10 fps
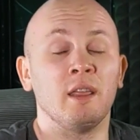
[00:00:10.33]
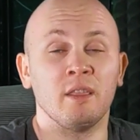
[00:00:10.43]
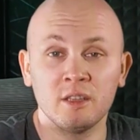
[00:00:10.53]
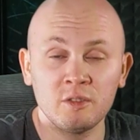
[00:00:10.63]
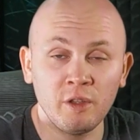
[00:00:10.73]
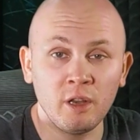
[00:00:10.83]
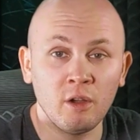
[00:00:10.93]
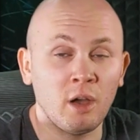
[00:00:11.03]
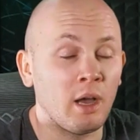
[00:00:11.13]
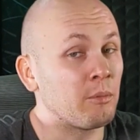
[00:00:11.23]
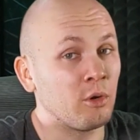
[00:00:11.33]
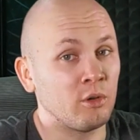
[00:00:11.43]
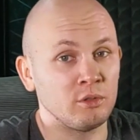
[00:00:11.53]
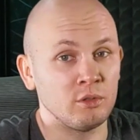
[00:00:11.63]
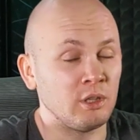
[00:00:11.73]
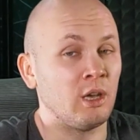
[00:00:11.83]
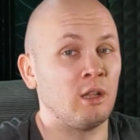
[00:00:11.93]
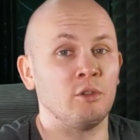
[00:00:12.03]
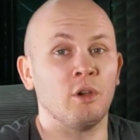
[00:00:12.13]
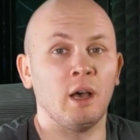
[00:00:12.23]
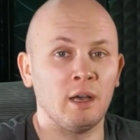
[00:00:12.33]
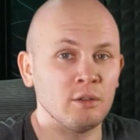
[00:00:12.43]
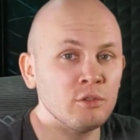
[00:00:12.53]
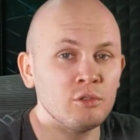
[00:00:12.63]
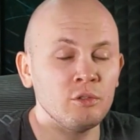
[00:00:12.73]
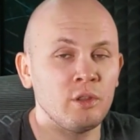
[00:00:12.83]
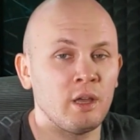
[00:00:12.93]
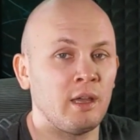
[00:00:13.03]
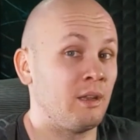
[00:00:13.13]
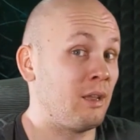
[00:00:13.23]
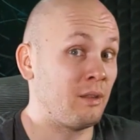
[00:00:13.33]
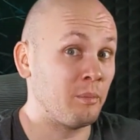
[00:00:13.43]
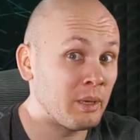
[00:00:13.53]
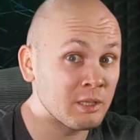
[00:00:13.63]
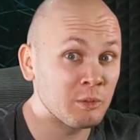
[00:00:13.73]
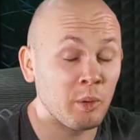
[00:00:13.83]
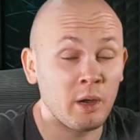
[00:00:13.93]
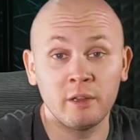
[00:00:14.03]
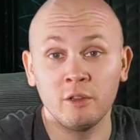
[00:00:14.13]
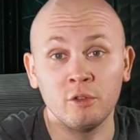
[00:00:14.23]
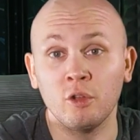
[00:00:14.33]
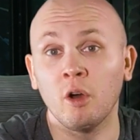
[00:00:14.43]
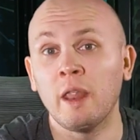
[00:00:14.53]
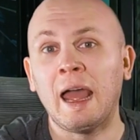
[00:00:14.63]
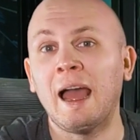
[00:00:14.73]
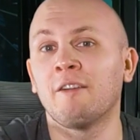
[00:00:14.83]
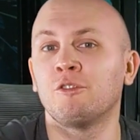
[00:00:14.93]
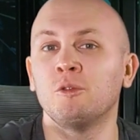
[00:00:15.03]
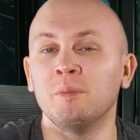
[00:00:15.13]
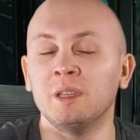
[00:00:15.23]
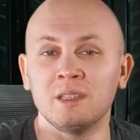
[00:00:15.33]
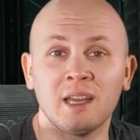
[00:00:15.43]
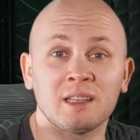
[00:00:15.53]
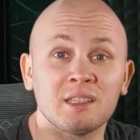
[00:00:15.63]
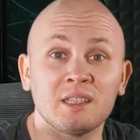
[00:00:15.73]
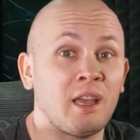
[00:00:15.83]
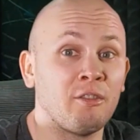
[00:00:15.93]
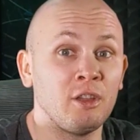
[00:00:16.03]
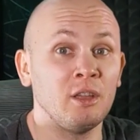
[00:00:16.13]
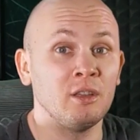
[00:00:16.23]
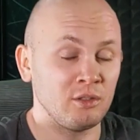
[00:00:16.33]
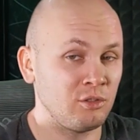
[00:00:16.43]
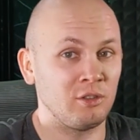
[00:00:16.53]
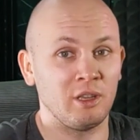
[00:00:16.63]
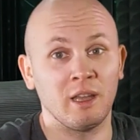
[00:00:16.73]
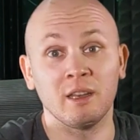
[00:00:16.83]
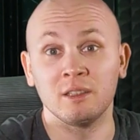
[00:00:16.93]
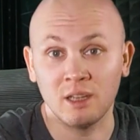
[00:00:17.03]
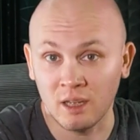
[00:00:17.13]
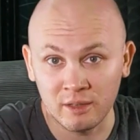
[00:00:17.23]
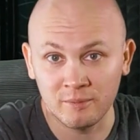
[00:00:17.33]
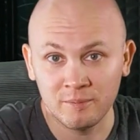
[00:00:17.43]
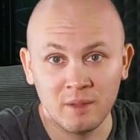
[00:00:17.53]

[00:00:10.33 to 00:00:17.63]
In this video, I'm going to tell you how to do that, and the best part, you don't have to be tech savvy to get it done.